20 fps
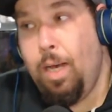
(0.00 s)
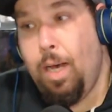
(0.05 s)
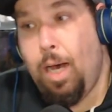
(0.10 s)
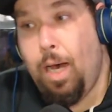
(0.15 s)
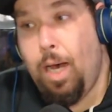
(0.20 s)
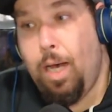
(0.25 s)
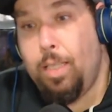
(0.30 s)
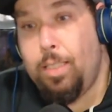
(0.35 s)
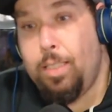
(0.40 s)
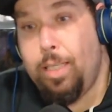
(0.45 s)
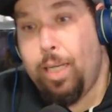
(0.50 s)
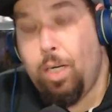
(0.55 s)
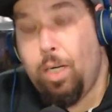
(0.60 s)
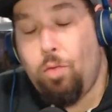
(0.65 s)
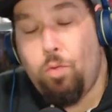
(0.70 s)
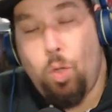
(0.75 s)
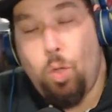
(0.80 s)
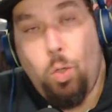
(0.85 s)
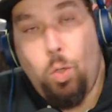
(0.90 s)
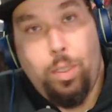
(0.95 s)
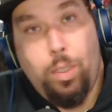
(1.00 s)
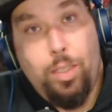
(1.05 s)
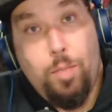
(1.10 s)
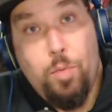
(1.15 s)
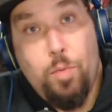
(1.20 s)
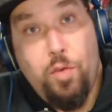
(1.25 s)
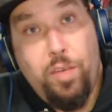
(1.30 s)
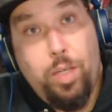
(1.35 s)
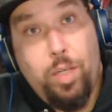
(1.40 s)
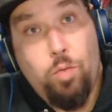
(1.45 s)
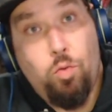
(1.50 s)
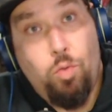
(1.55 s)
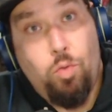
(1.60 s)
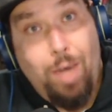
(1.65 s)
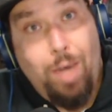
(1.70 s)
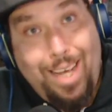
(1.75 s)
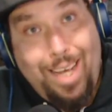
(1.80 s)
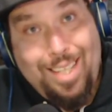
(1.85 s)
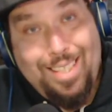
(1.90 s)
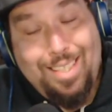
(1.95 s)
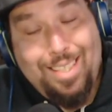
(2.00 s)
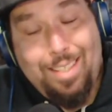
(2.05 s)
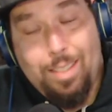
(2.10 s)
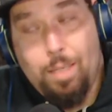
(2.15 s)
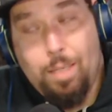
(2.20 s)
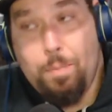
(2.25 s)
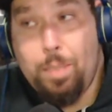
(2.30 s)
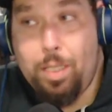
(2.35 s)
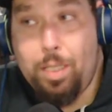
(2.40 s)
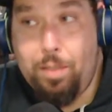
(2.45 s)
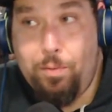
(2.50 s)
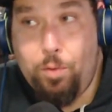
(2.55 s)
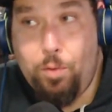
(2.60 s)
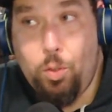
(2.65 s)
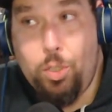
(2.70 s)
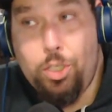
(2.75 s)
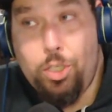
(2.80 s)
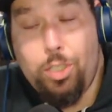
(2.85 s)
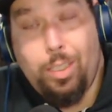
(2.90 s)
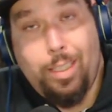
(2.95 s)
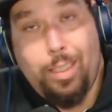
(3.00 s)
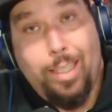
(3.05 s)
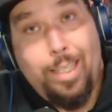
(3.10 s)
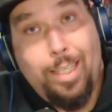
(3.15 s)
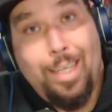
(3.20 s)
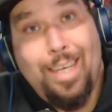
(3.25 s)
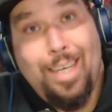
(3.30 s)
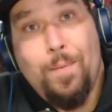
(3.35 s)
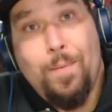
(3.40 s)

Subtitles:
to get a role in the movie Reds, but unfortunately,